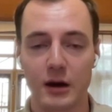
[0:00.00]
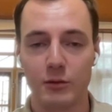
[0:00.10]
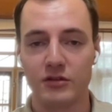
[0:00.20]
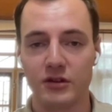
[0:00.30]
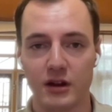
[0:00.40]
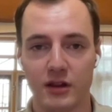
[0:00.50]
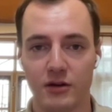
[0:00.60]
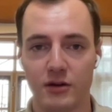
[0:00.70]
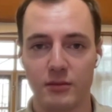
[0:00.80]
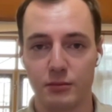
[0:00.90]
I would say
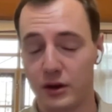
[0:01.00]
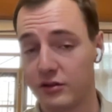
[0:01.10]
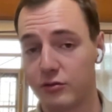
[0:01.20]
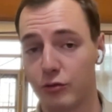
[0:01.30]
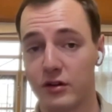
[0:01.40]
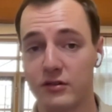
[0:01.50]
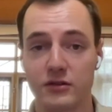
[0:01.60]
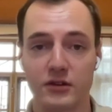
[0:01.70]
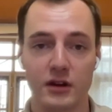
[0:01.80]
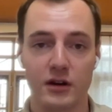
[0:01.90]
the biggest
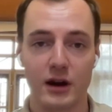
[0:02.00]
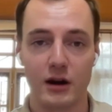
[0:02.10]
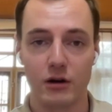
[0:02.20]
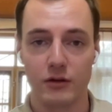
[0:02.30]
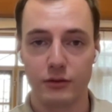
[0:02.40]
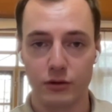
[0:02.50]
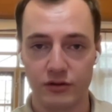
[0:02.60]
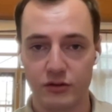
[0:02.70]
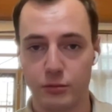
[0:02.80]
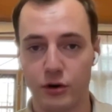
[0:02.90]
risks here are, of
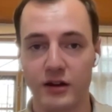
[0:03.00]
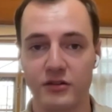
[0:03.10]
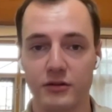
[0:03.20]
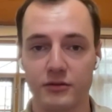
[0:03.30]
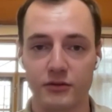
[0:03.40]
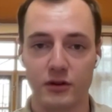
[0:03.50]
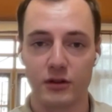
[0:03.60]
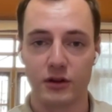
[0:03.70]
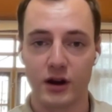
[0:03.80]
course, the price of the